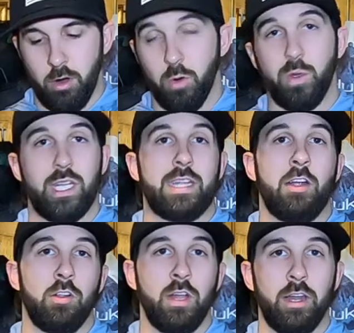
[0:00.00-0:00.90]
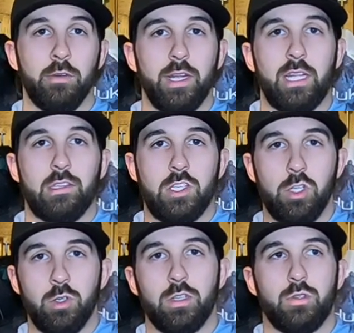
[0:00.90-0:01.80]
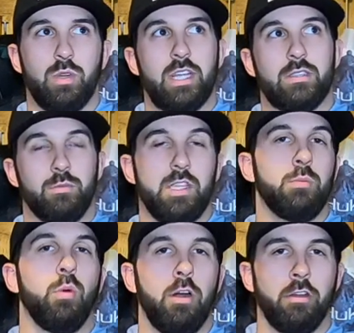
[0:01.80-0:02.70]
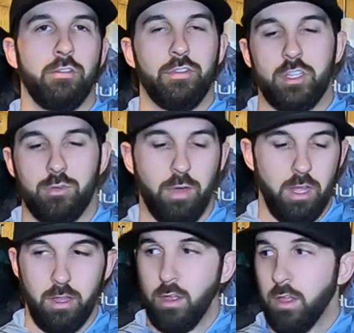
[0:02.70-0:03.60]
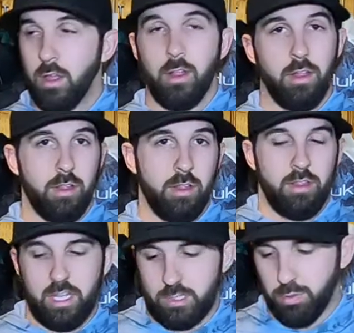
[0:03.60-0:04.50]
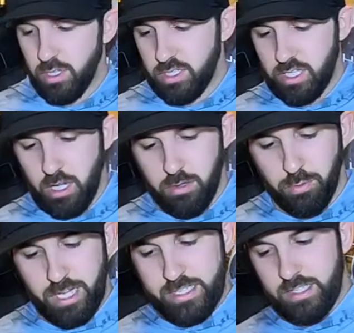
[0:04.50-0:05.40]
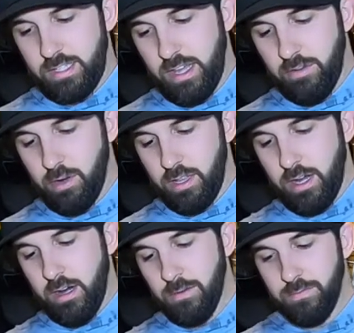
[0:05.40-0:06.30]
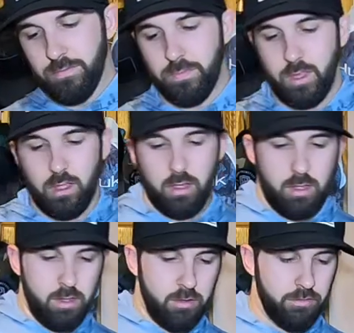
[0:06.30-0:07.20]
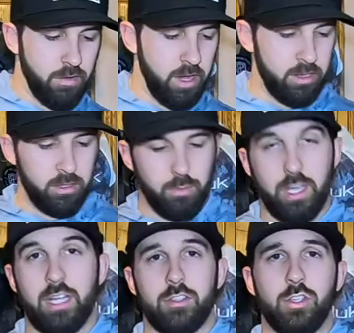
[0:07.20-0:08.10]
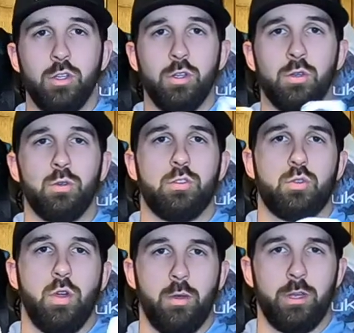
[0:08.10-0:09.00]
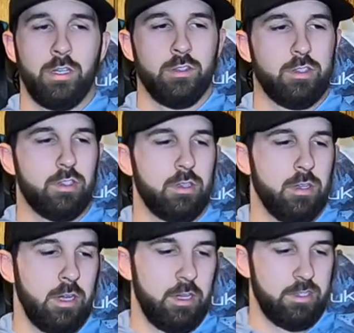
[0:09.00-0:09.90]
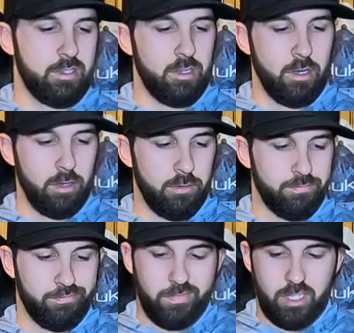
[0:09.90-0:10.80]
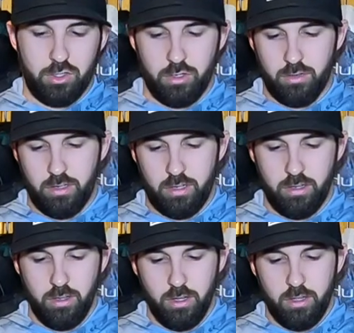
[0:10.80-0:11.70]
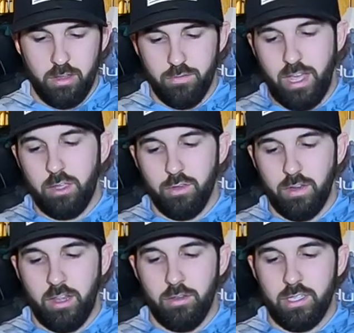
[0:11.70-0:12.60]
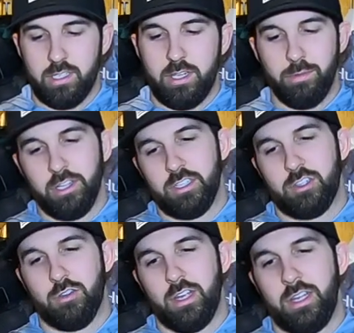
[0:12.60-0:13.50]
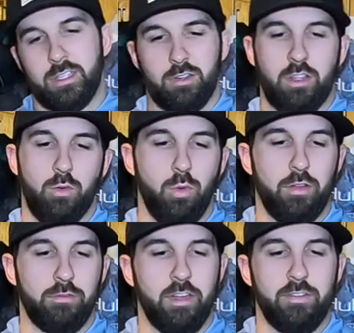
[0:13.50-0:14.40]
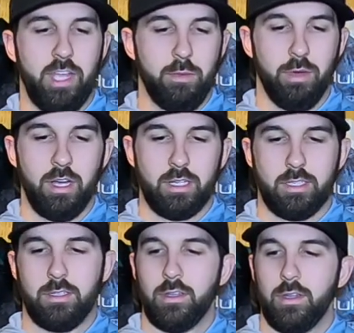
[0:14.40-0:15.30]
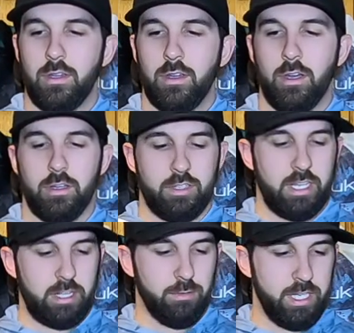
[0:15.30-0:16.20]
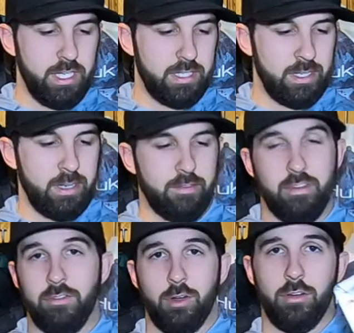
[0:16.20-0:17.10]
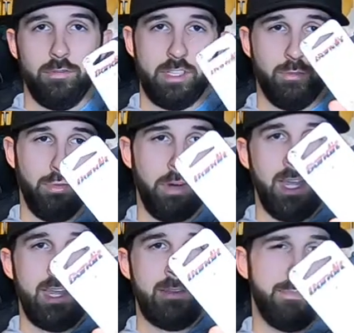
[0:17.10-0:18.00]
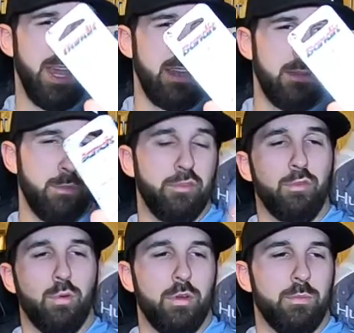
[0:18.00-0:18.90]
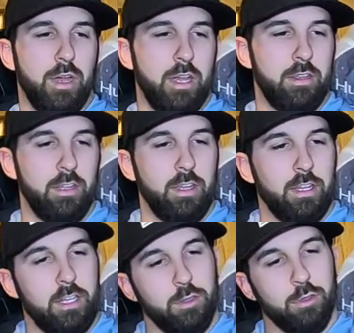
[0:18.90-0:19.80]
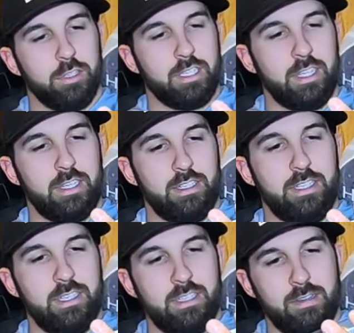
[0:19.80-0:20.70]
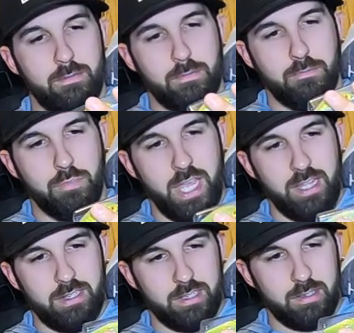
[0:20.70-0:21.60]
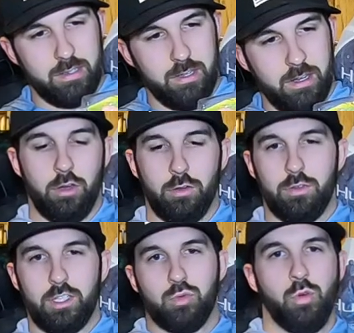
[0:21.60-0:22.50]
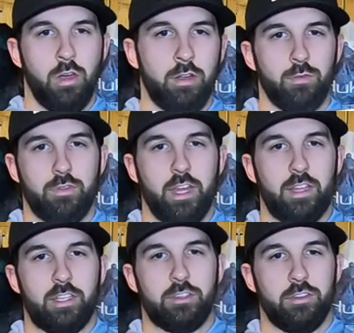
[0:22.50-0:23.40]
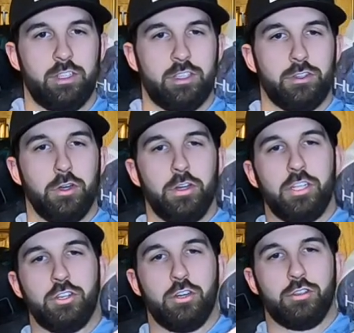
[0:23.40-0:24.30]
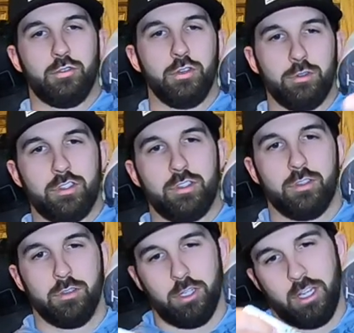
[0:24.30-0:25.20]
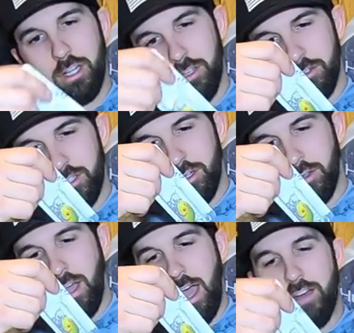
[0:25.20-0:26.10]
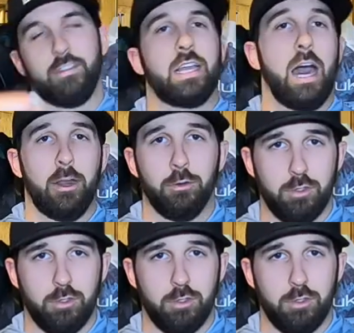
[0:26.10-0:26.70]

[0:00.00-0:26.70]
or we could Carolina rig it too, because we got some deep water fish. But that's pretty solid plastic to have right there. Finally, we got two square bills. Uh, so not sure the the value of either of these typically Strike Kings are like what five to eight bucks, uh, so that could be decent. I've never heard of this brand Bandit before, but it looks like a decent bait. Uh, so this one we've got like sort of this dirty chartreuse looking color. It's called Avocado